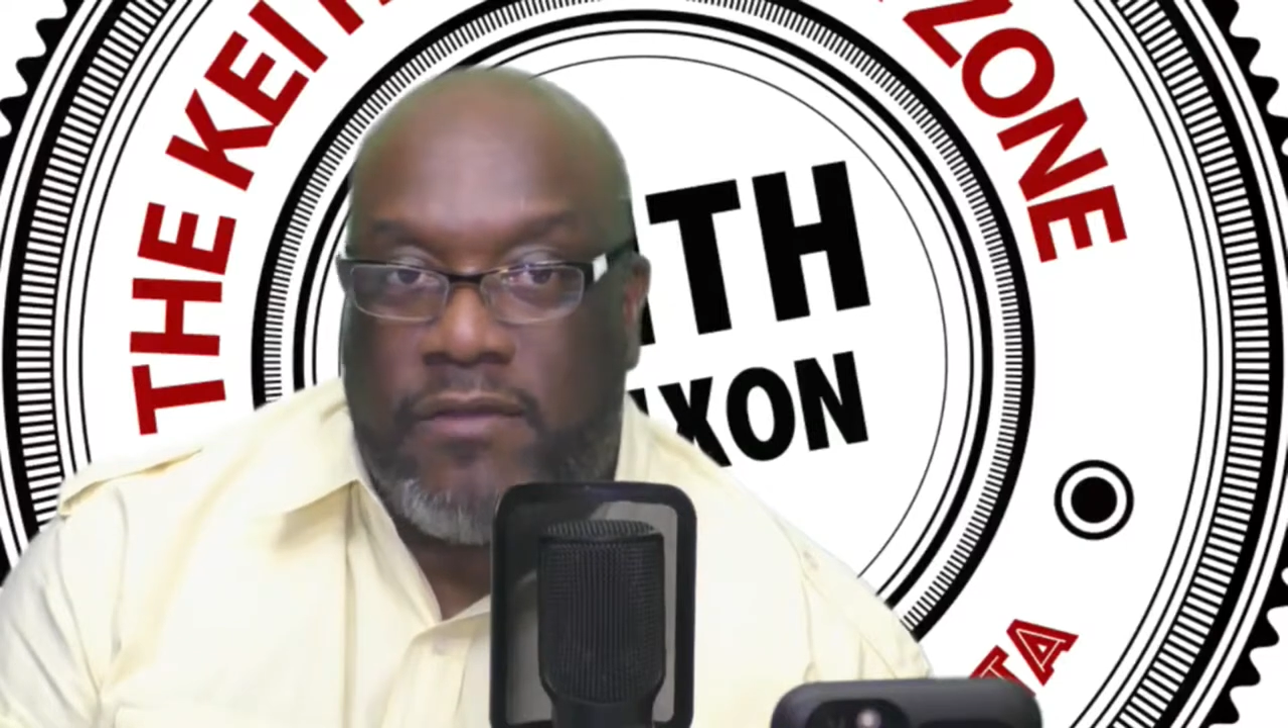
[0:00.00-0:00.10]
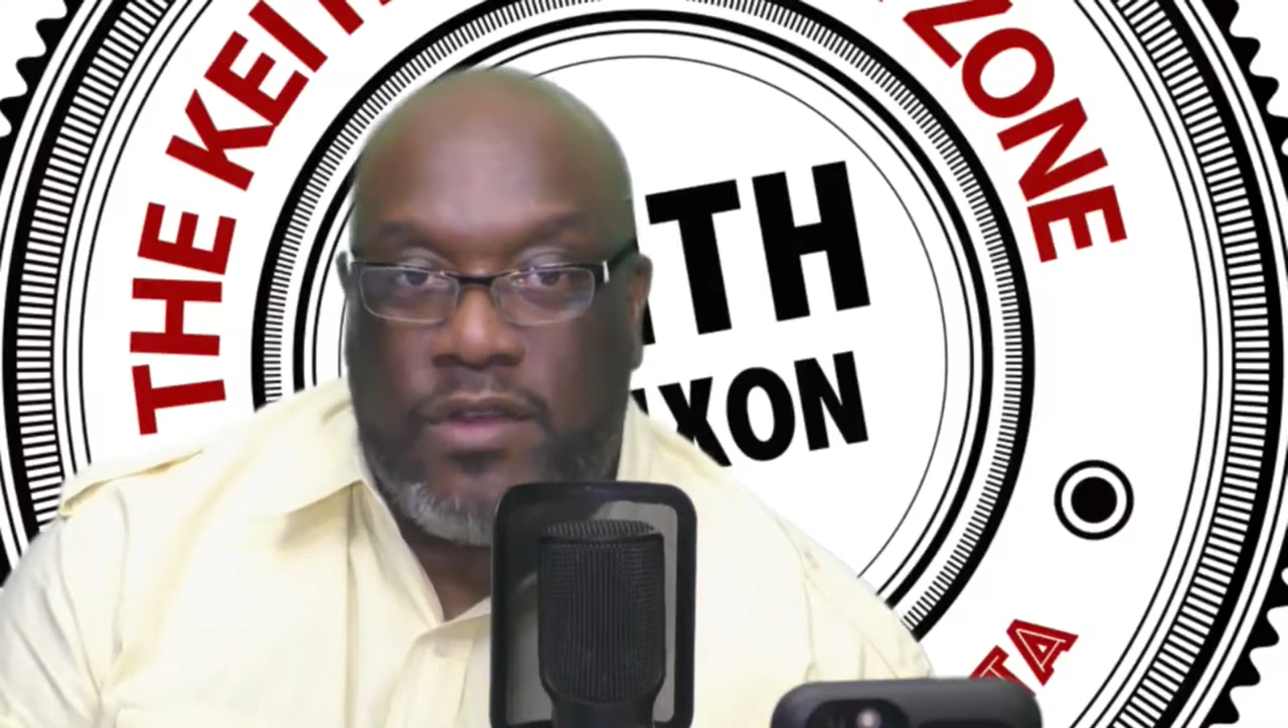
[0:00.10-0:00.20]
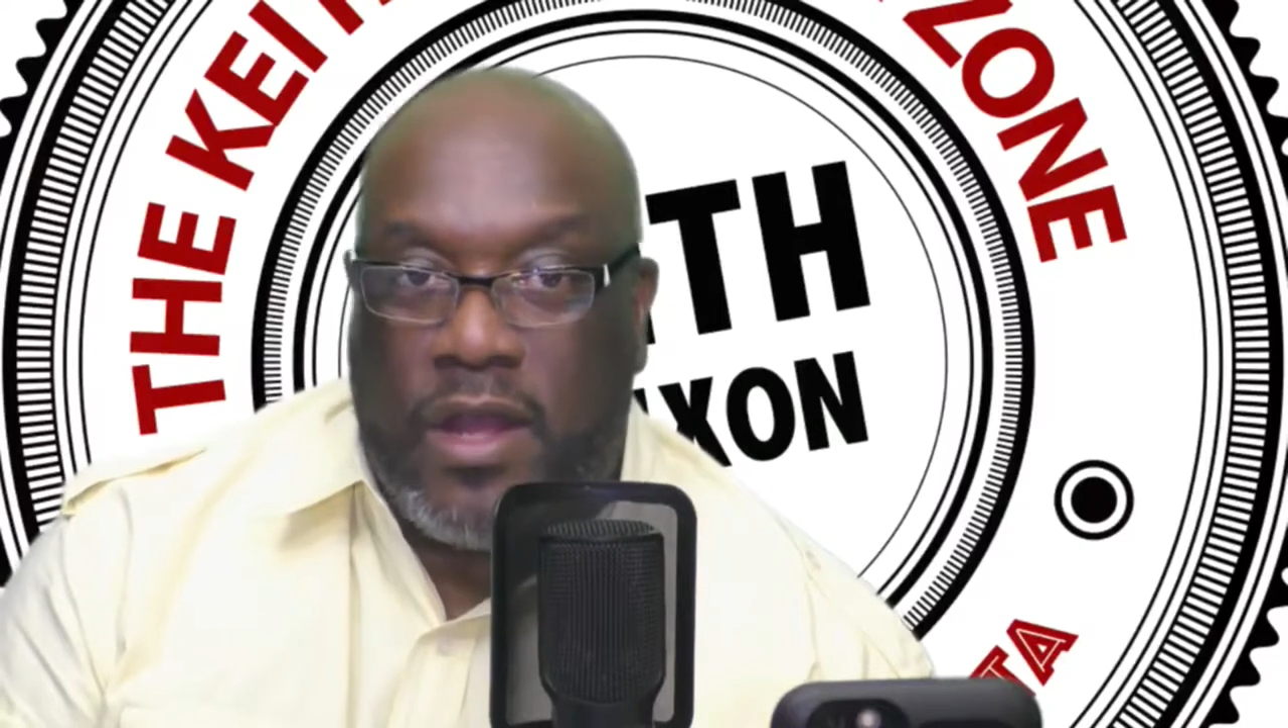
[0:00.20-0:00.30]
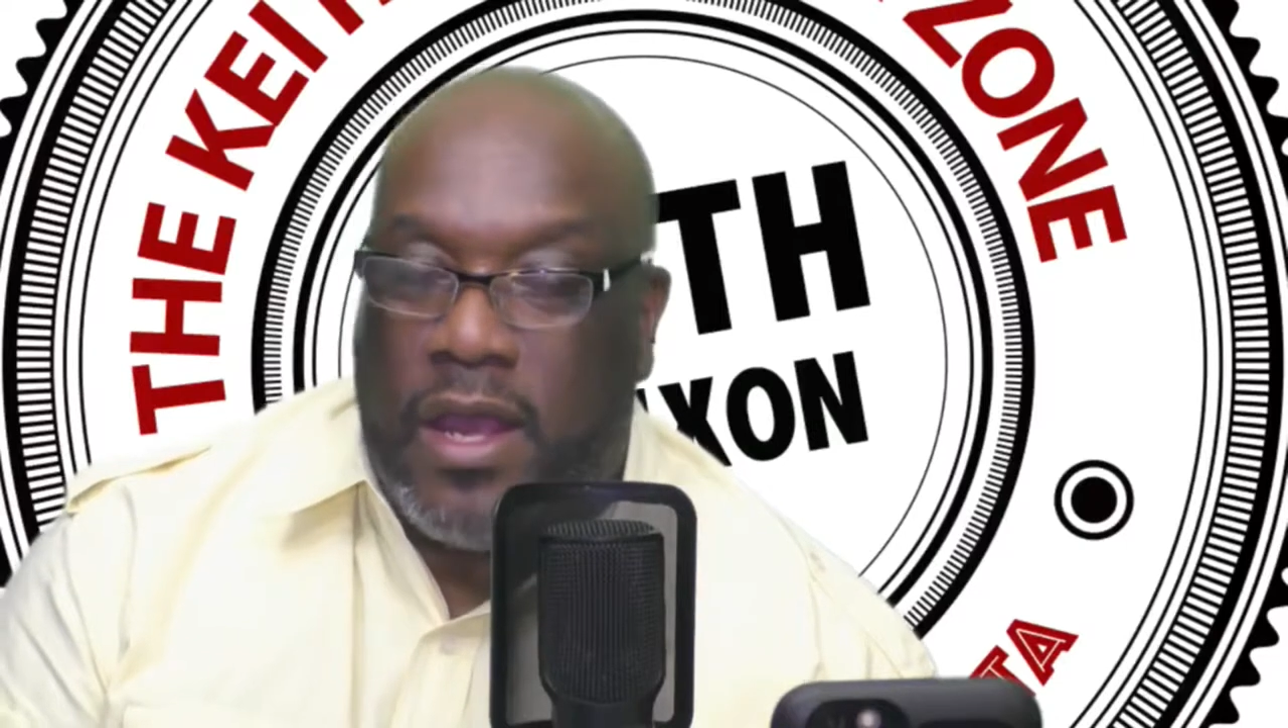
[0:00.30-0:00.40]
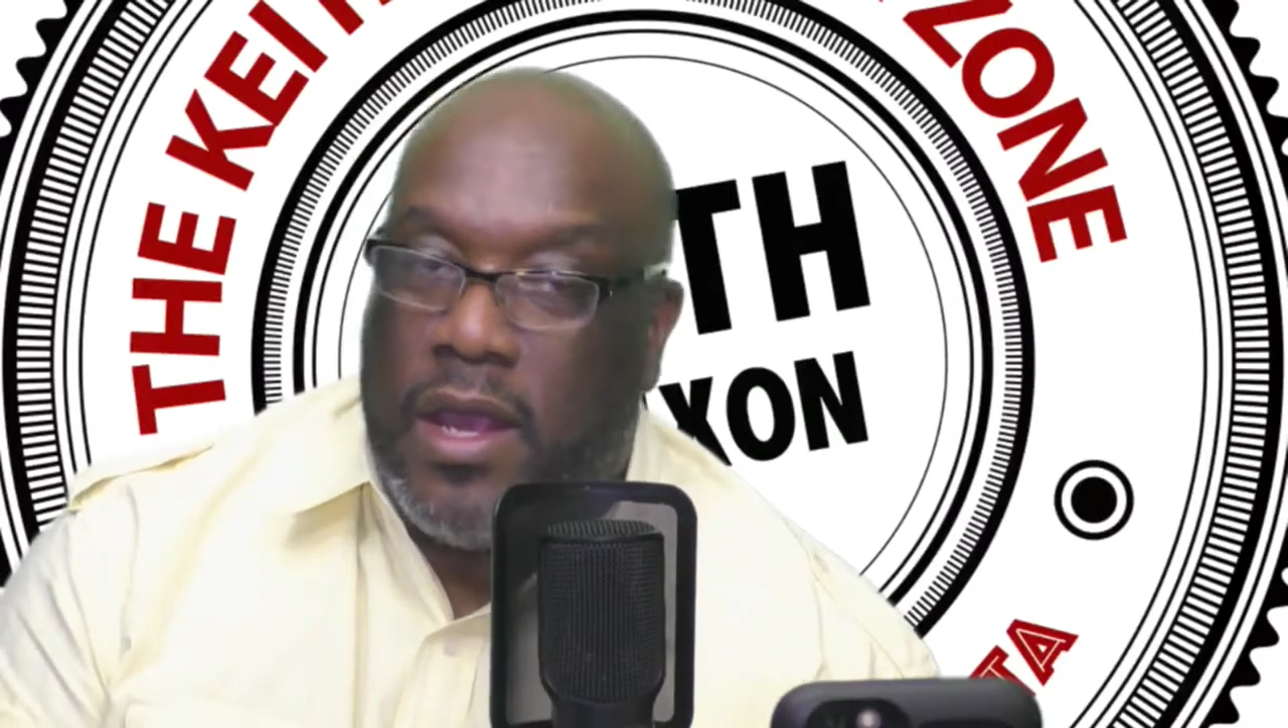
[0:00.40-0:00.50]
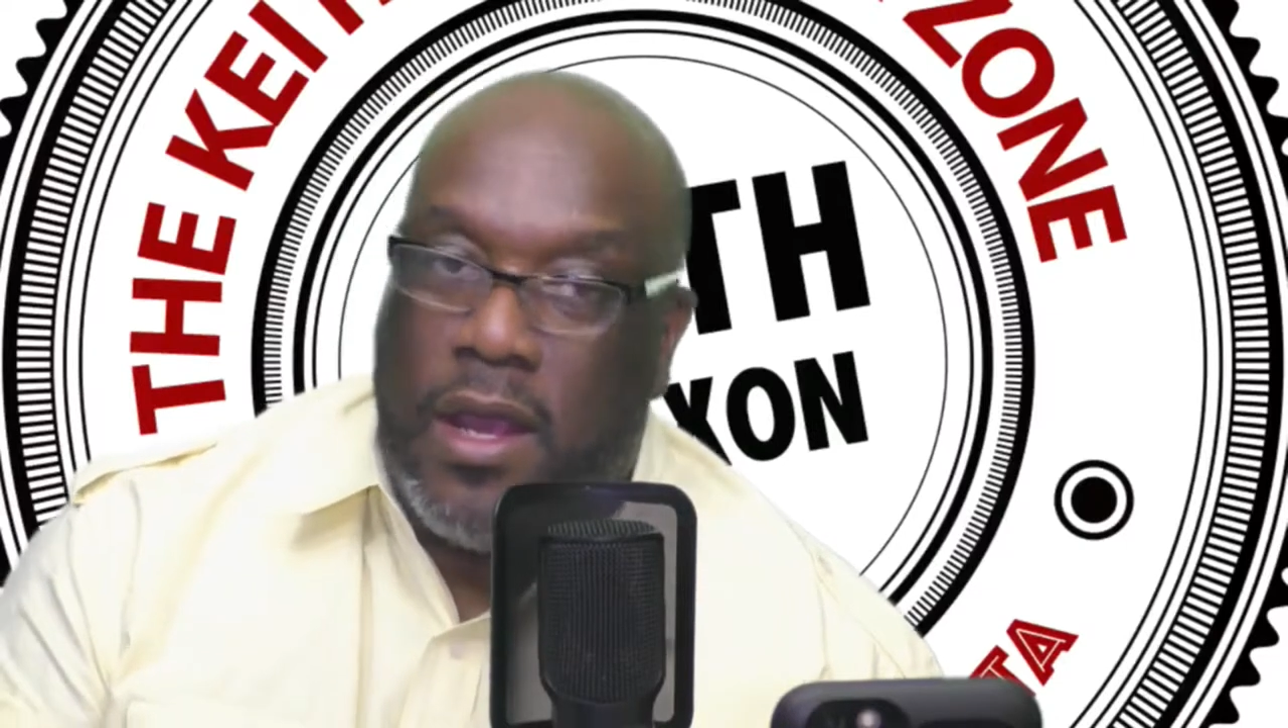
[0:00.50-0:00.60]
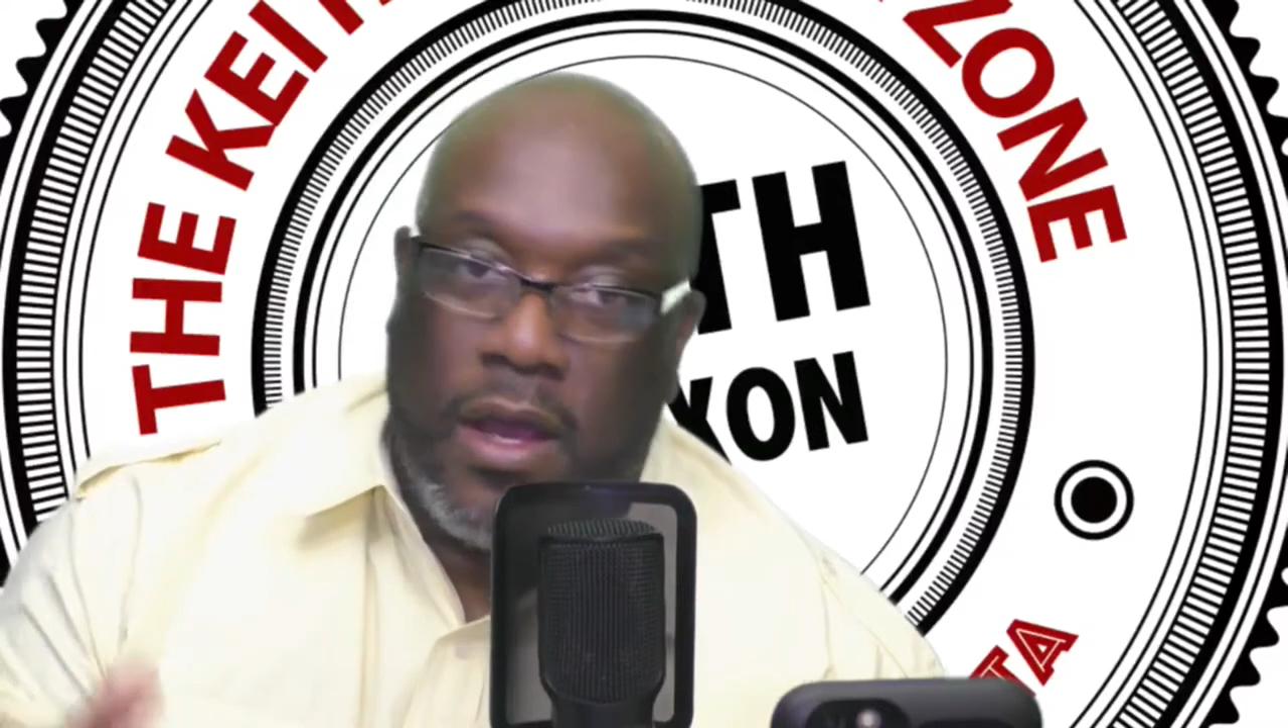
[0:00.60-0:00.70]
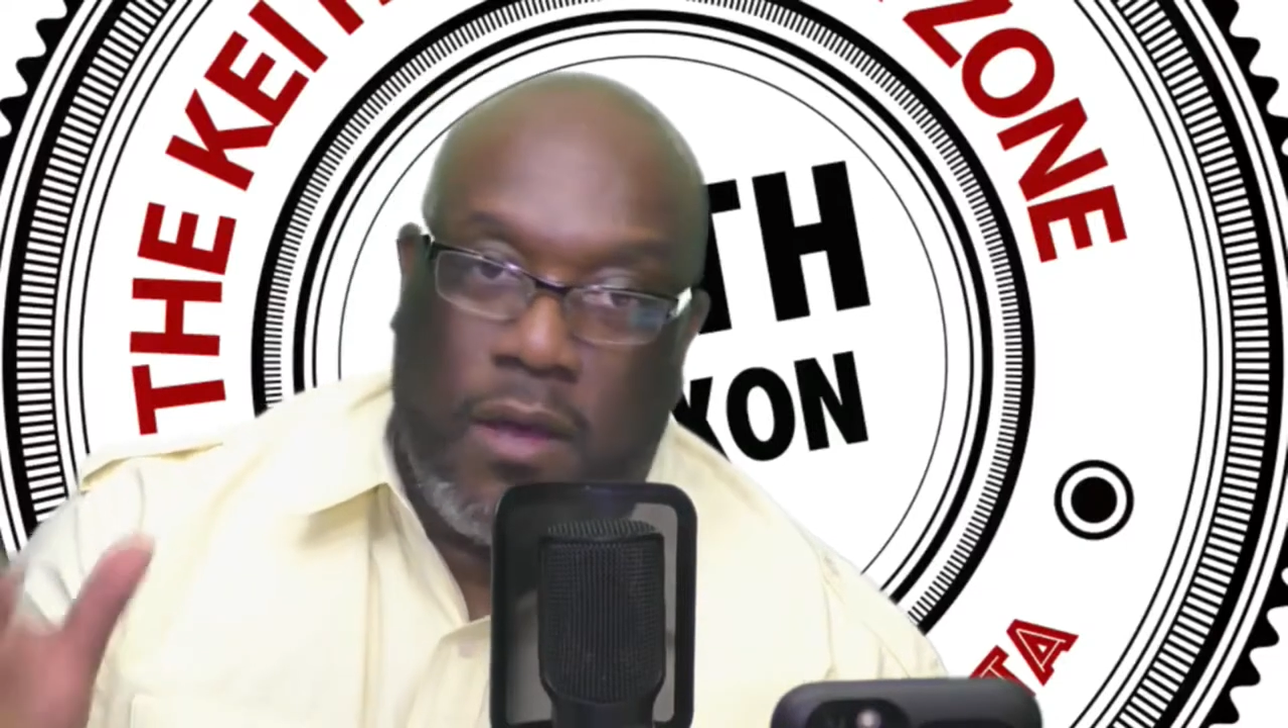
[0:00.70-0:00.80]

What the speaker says: every day.